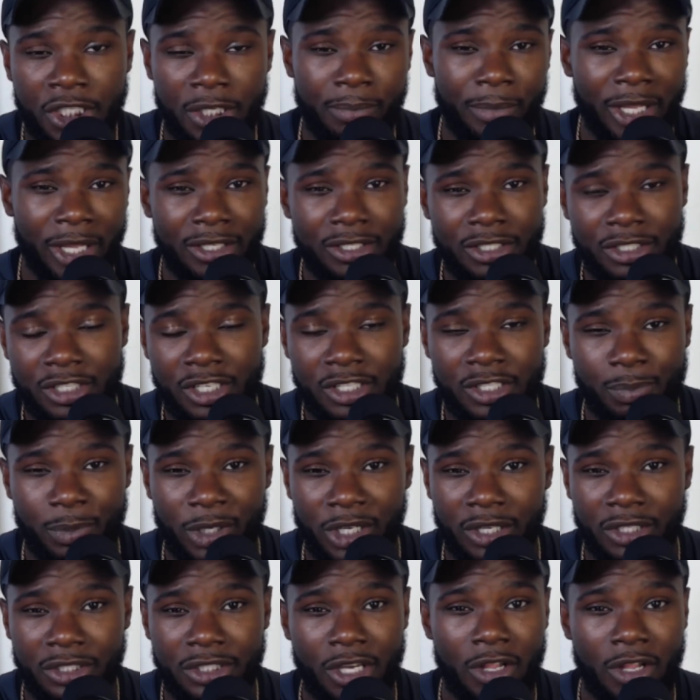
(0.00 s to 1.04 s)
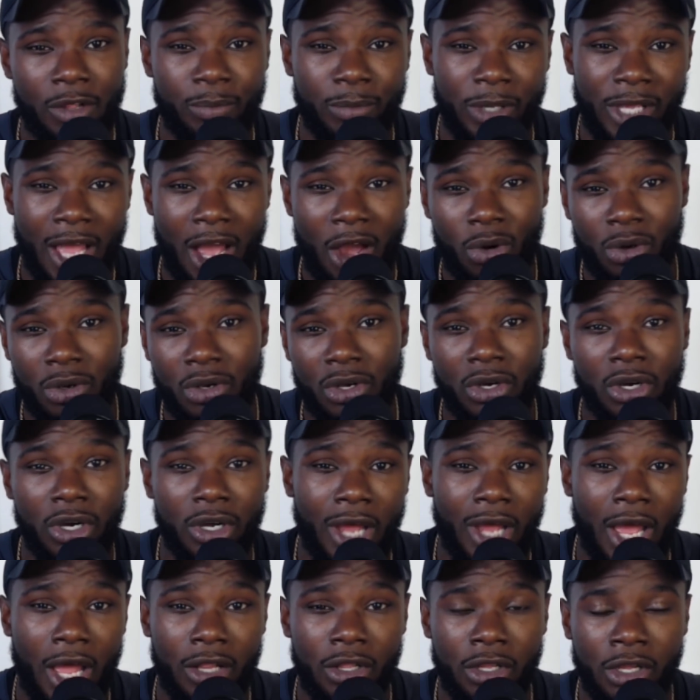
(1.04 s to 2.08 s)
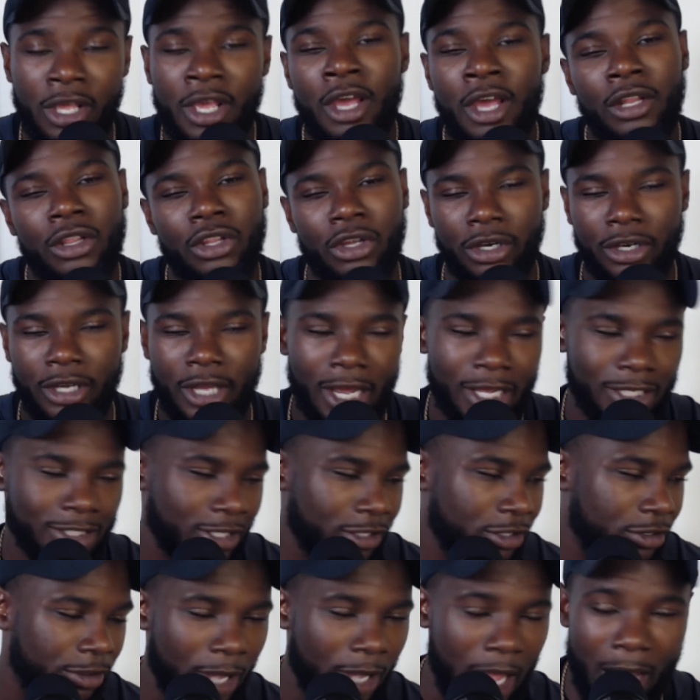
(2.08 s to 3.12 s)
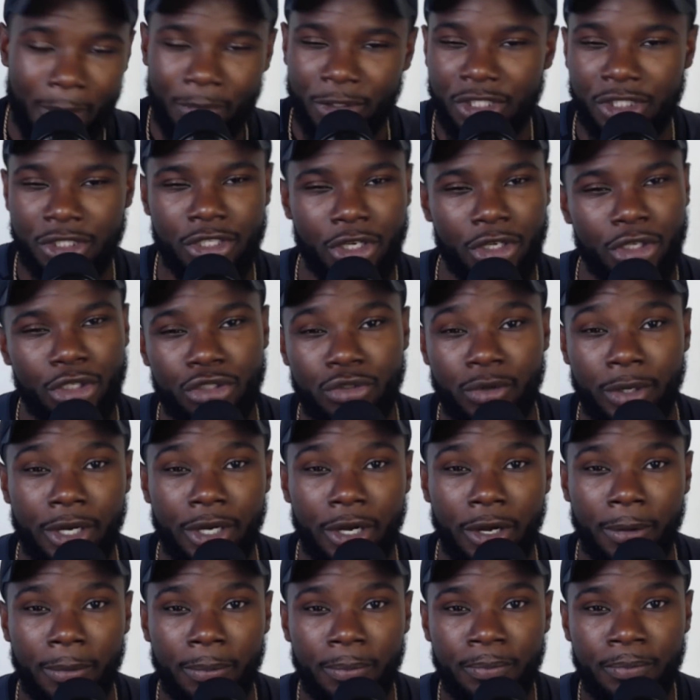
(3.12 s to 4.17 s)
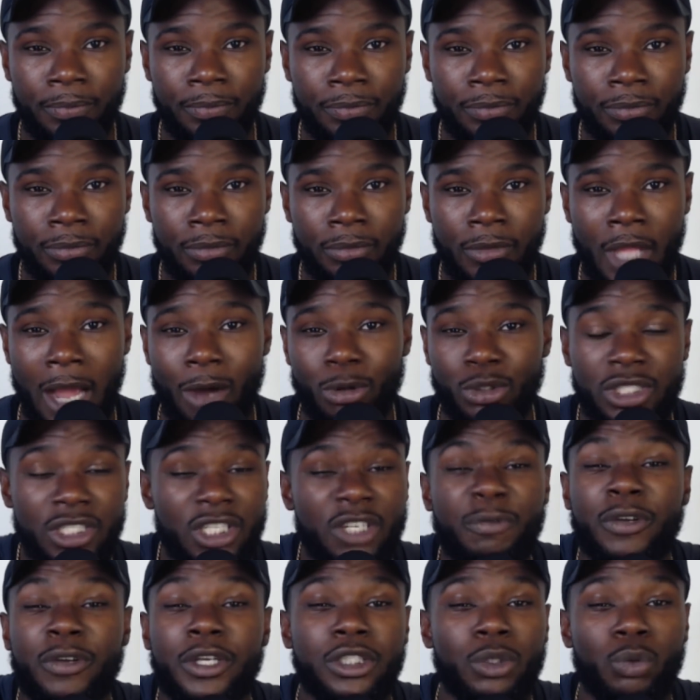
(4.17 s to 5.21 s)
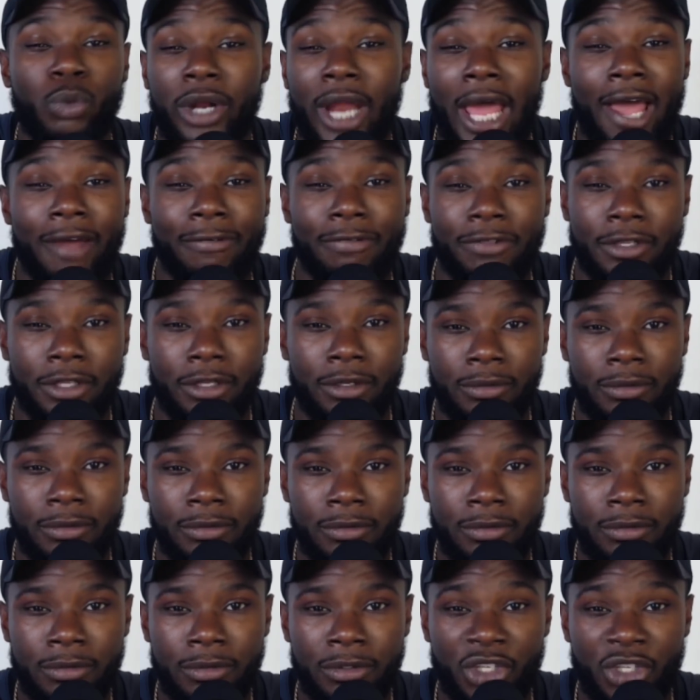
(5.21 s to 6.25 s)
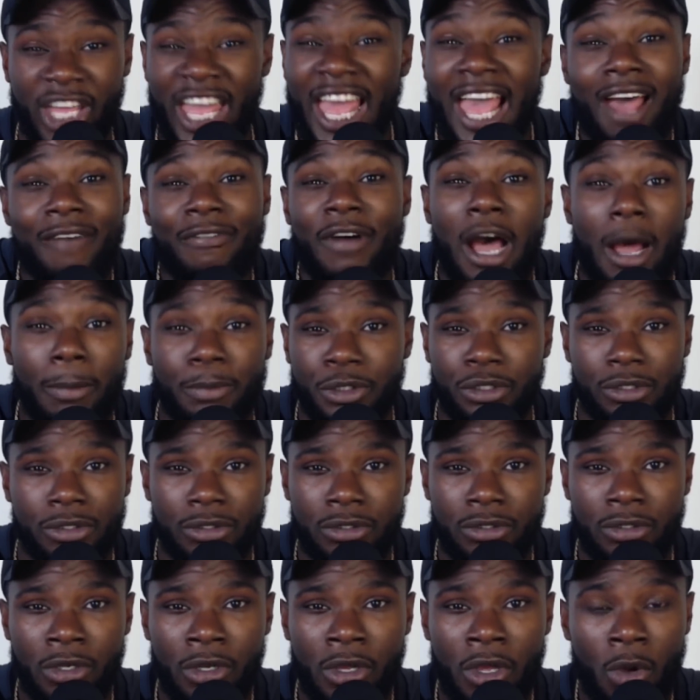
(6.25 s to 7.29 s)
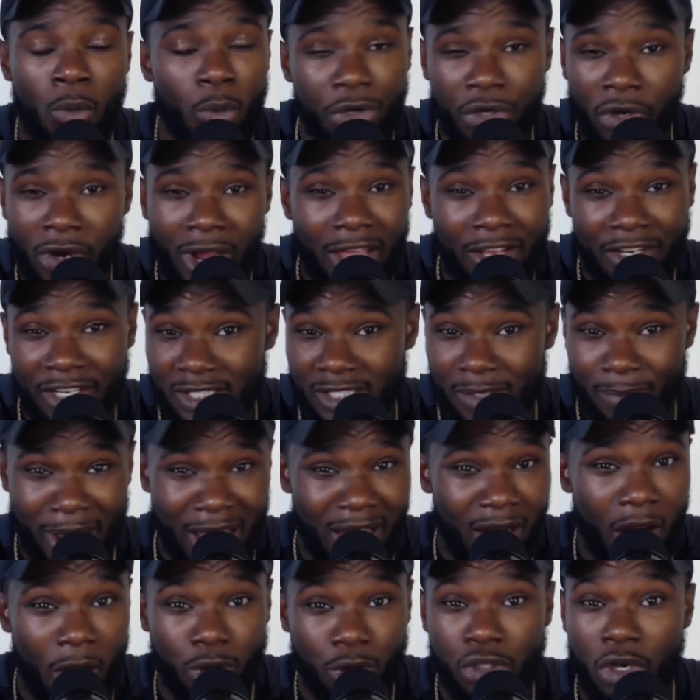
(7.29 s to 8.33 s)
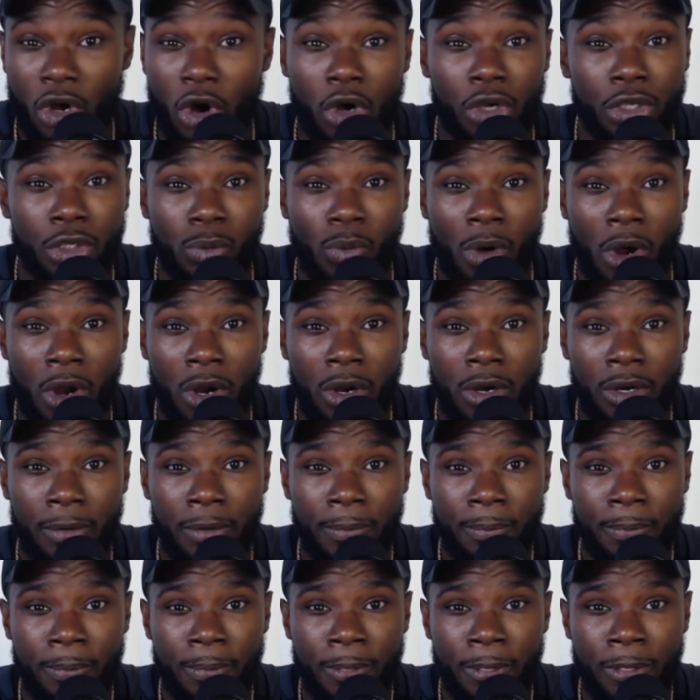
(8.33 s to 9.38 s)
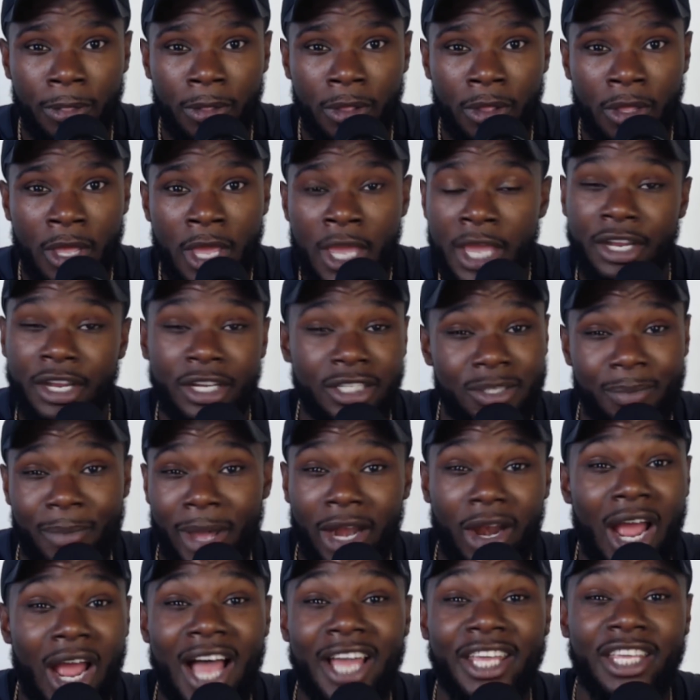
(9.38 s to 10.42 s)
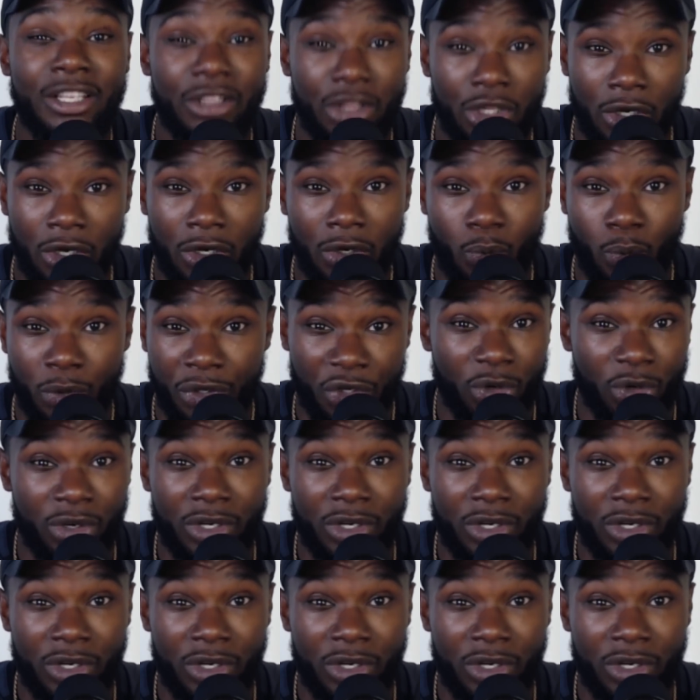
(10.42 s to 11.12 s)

messages me and telling me how good I look. Look, guys, I'm going to just tell you straight up. I was a Division I athlete. You have options. It doesn't matter how tall you are. It doesn't matter how you look. When you're a